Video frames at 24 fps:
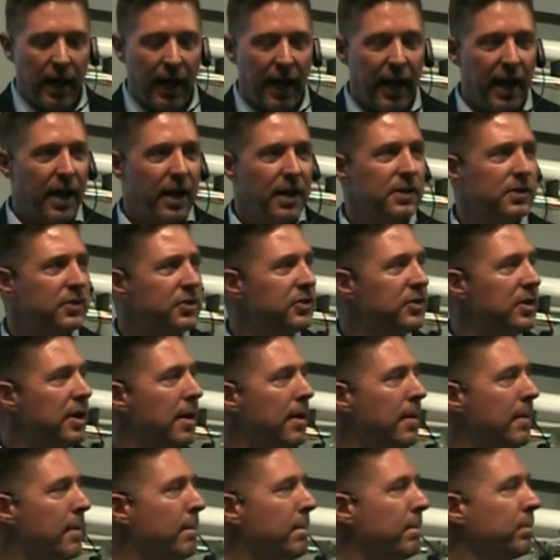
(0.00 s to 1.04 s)
and
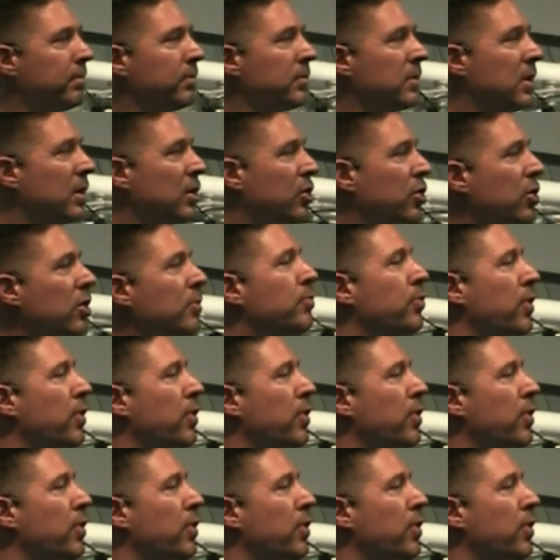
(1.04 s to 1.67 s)
some good